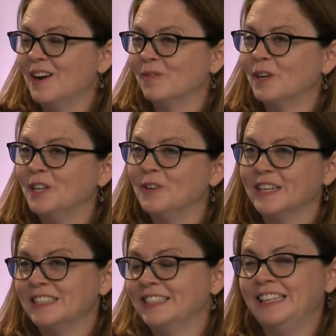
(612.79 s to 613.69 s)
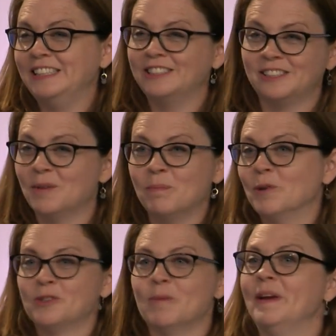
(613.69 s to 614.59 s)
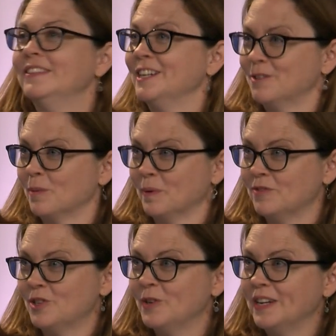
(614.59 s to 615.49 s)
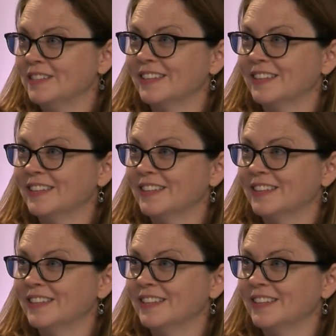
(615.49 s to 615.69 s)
where you get to teach the most amazing group of students,